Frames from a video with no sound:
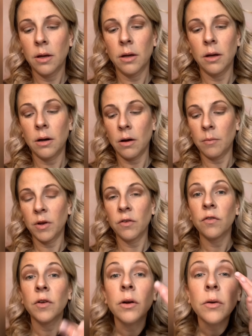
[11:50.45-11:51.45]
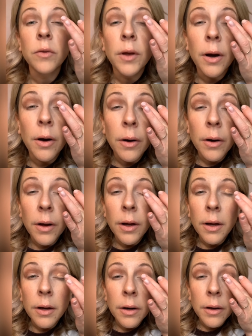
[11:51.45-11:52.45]
get it on my finger there,
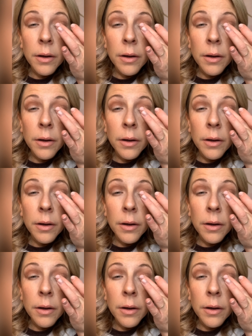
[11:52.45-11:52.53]
and